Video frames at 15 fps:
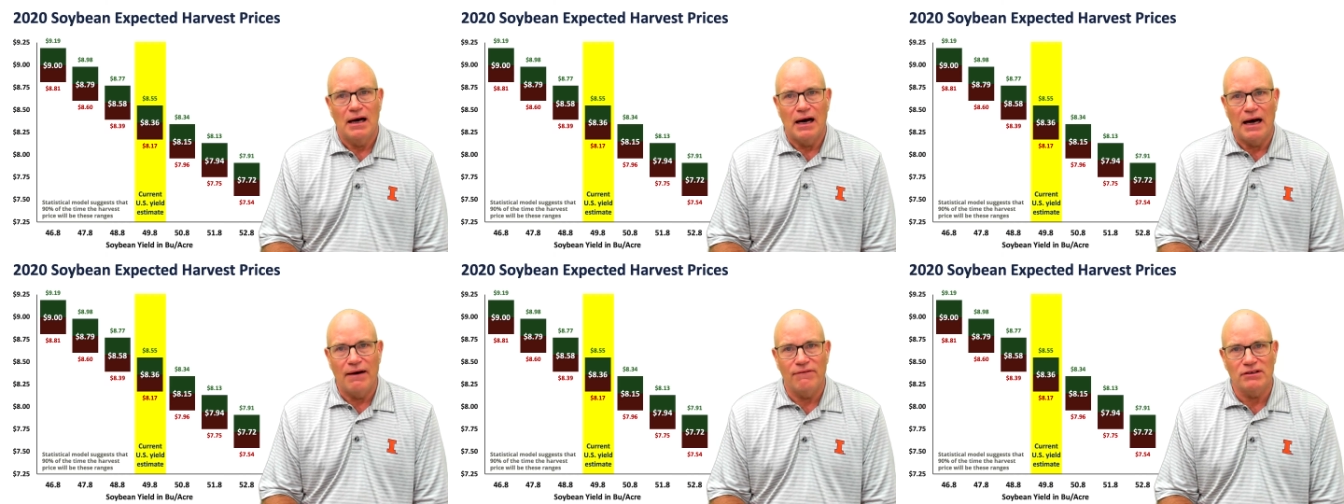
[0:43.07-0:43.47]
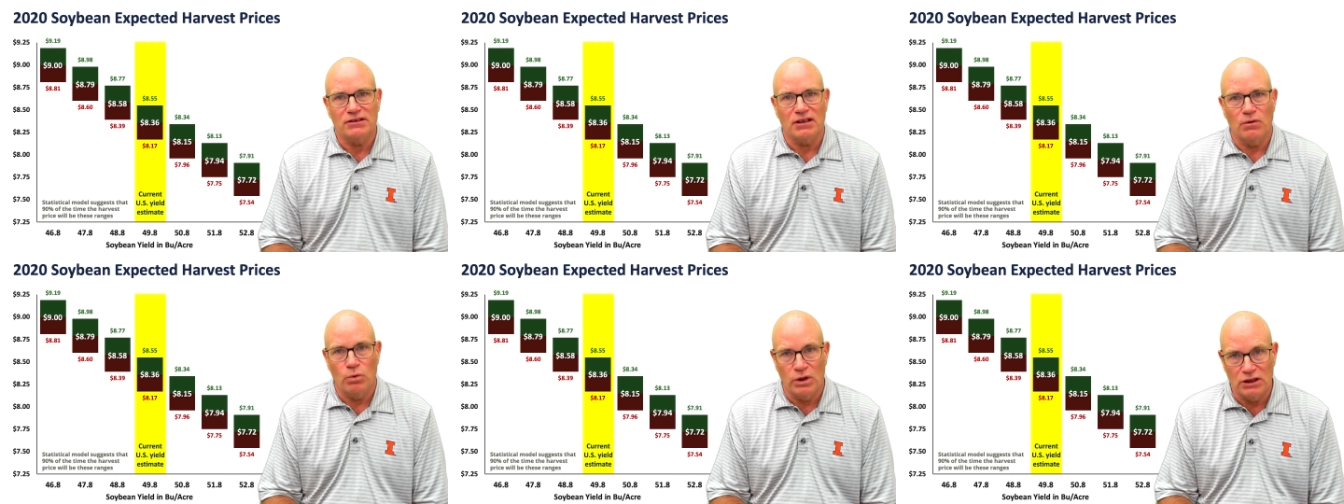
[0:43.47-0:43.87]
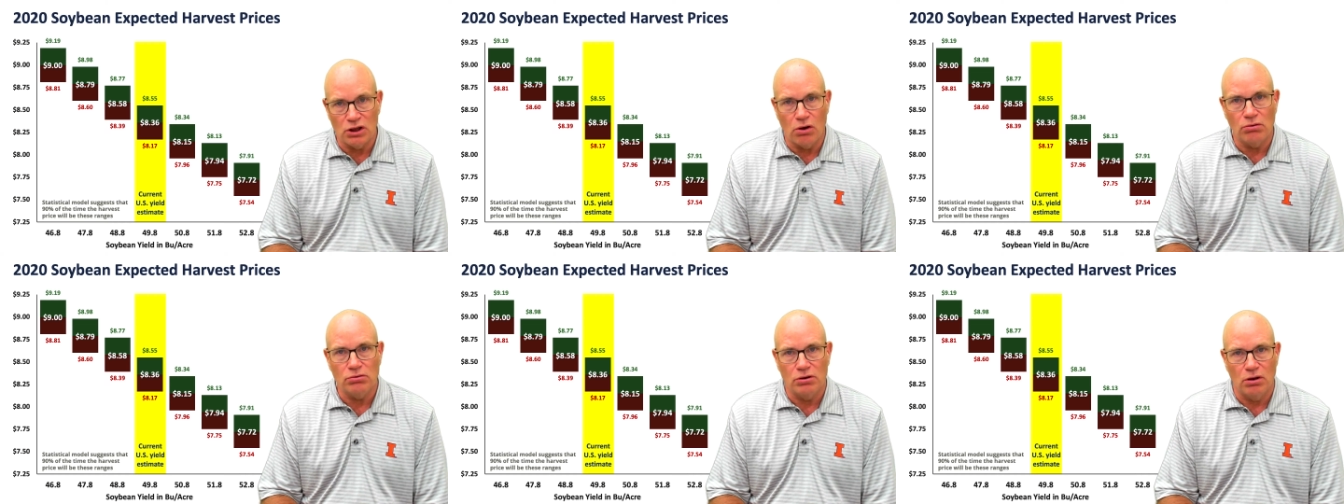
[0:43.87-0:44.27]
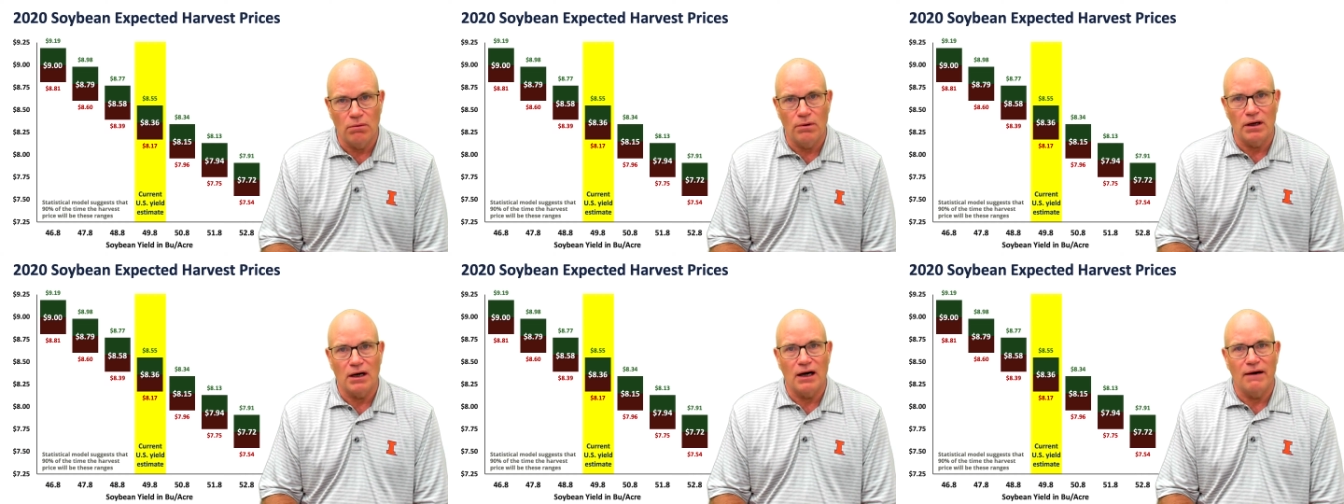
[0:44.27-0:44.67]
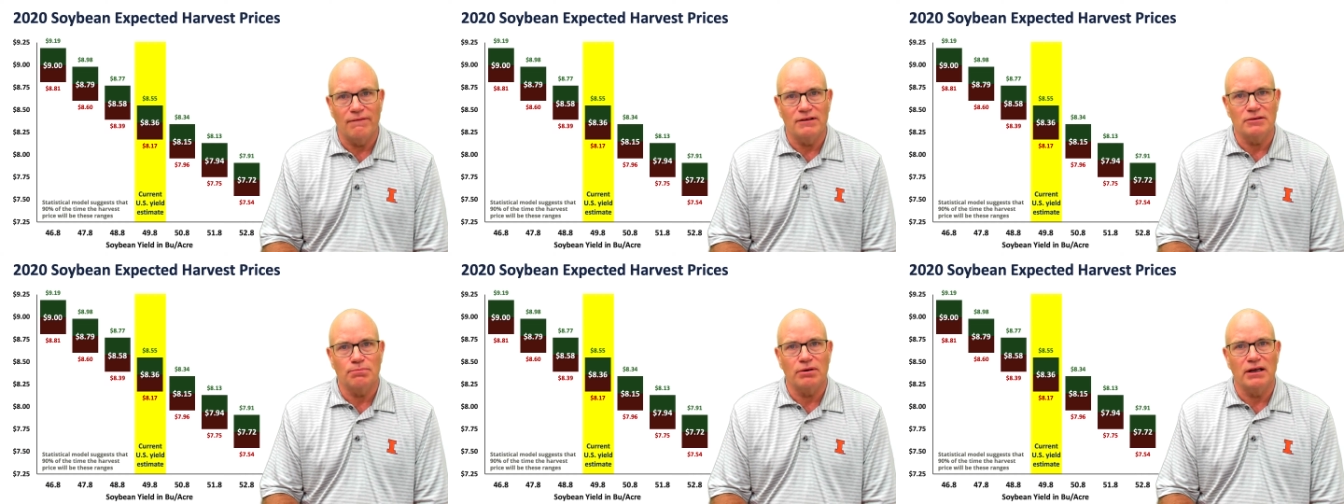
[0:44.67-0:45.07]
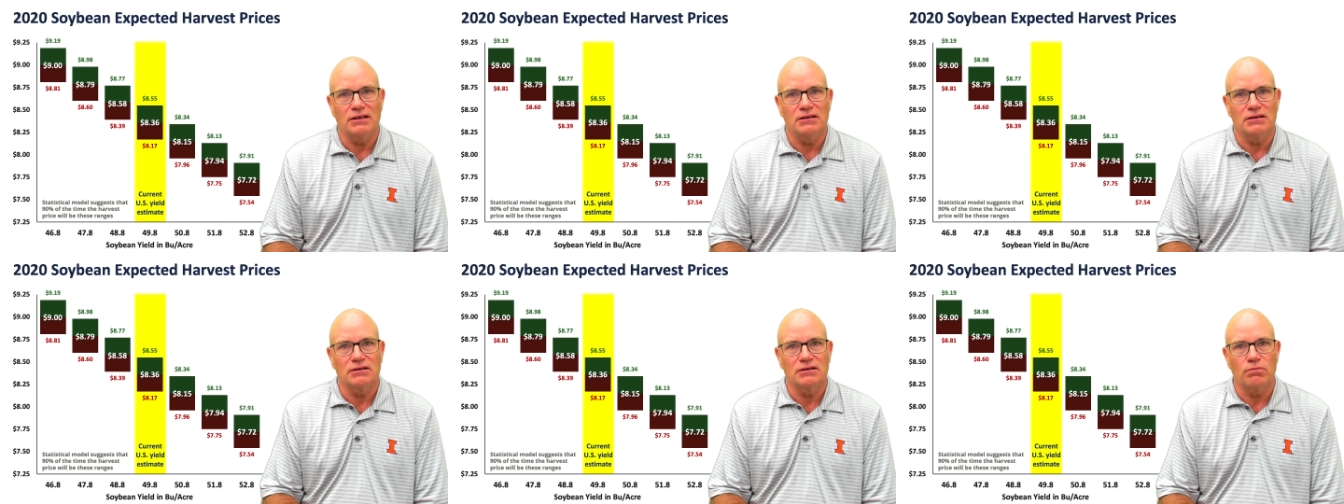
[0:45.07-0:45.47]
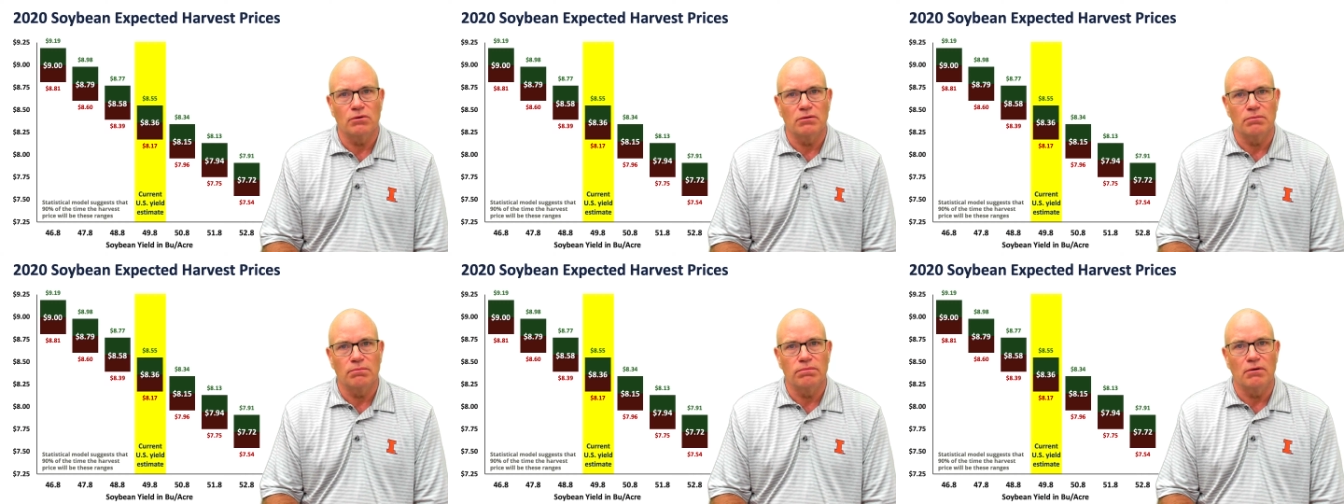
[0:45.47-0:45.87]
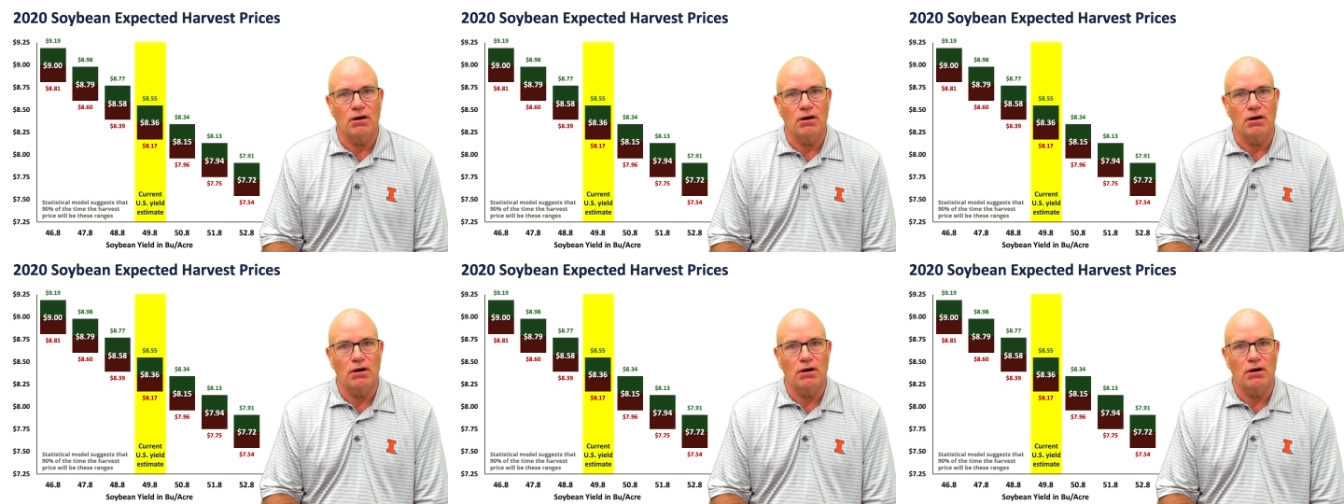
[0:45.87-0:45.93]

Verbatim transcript: Obviously, we don't know what harvest prices will,